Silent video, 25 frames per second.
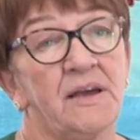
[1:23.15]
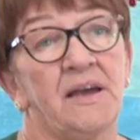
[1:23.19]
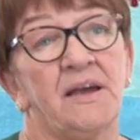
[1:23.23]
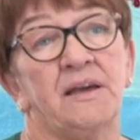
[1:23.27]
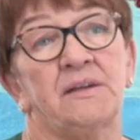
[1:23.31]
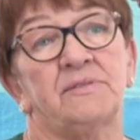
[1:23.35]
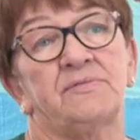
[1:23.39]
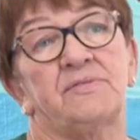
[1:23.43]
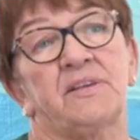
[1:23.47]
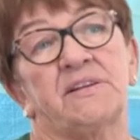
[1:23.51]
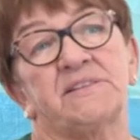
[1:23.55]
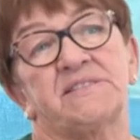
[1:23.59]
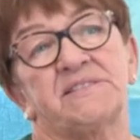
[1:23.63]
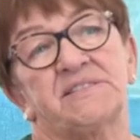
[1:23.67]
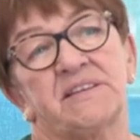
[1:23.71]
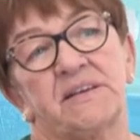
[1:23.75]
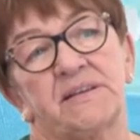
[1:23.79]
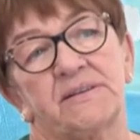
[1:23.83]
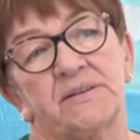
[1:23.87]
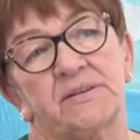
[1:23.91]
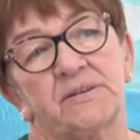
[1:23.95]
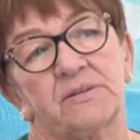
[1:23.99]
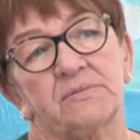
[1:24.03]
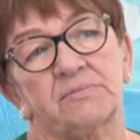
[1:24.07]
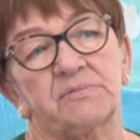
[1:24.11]
They'd
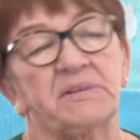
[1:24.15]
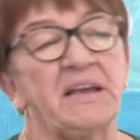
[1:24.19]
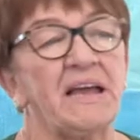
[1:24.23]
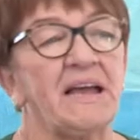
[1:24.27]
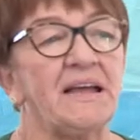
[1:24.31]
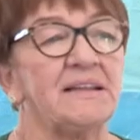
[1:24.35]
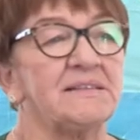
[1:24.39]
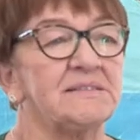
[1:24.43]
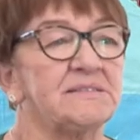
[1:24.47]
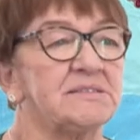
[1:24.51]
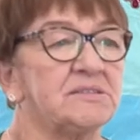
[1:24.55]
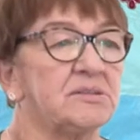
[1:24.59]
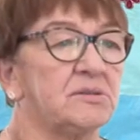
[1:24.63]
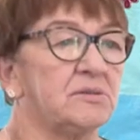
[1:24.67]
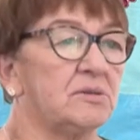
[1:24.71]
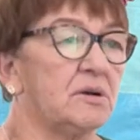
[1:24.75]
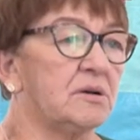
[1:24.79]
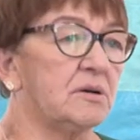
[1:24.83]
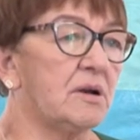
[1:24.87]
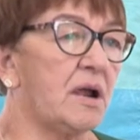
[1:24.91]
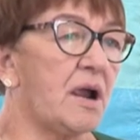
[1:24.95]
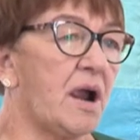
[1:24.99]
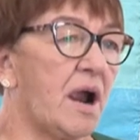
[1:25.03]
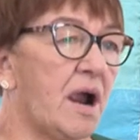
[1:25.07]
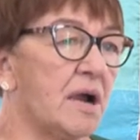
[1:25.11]
say cancer
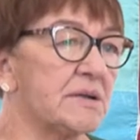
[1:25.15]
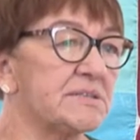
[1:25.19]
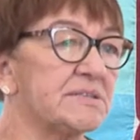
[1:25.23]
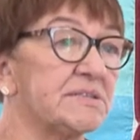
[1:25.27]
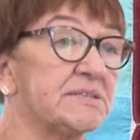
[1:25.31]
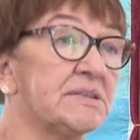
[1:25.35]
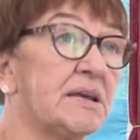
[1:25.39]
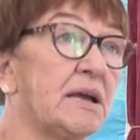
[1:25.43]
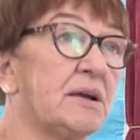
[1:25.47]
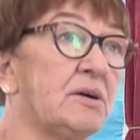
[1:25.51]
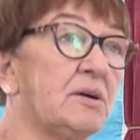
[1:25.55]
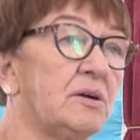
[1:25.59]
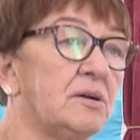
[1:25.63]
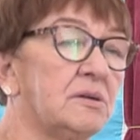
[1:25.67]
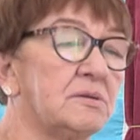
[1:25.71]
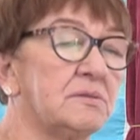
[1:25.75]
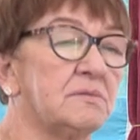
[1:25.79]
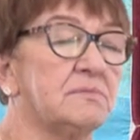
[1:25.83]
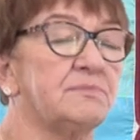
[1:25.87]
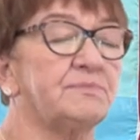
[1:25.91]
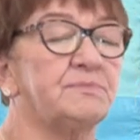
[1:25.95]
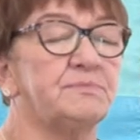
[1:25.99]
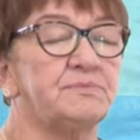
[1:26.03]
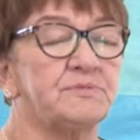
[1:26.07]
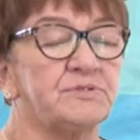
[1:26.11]
or a heart attack
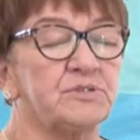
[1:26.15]
or